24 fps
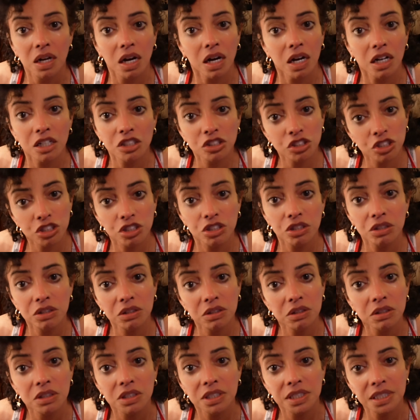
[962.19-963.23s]
under
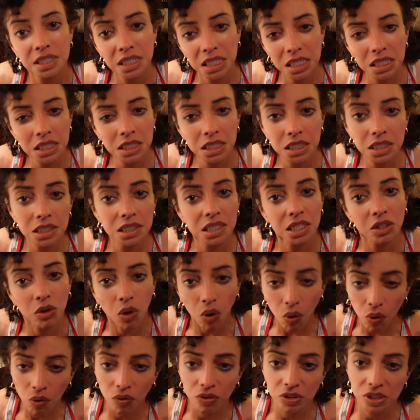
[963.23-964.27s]
seasoned and
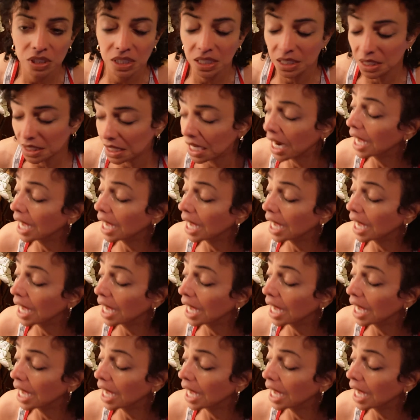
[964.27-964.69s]
over seasoned.